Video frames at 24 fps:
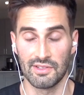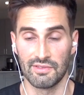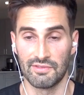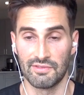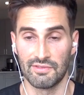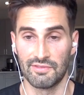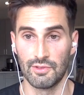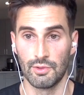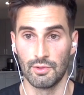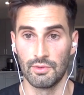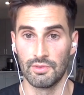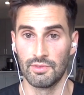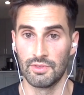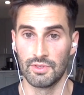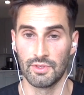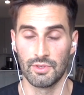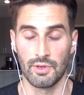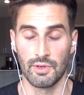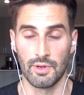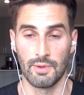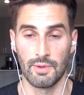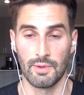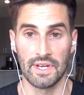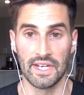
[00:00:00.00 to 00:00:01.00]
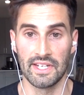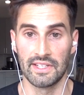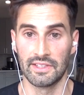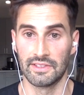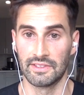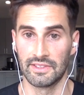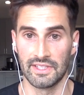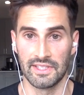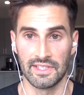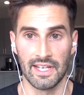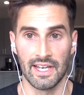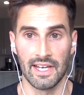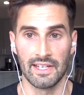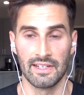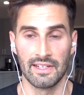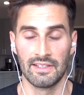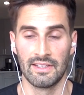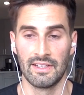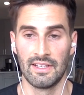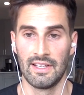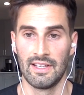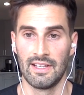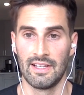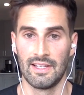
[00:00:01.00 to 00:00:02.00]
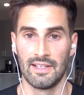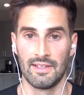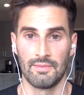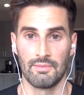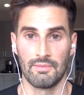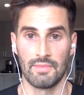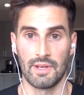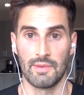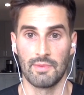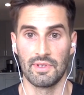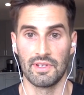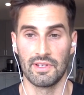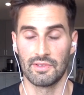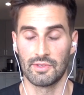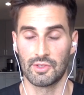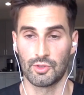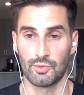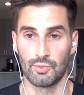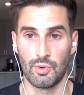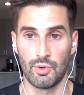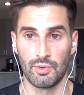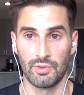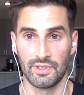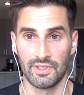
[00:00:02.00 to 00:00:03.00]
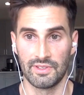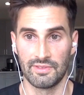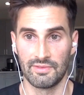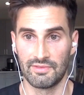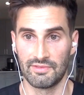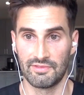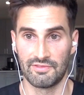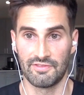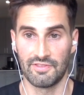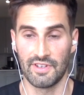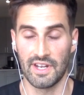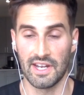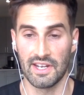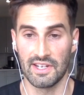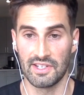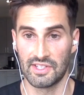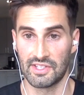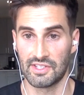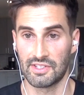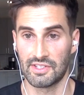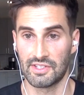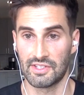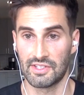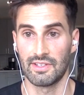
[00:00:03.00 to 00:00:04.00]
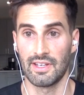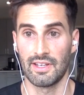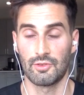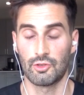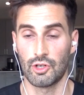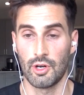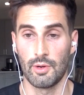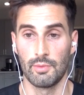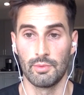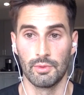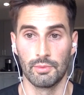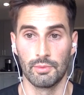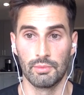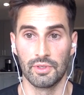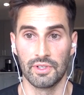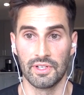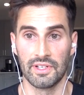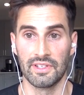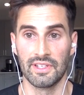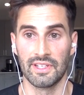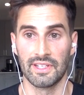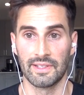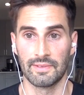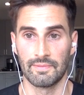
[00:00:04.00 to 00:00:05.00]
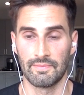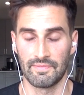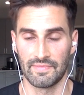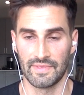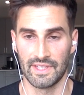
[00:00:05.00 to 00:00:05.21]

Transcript: a food, you immediately get maybe a swollen face, trouble breathing.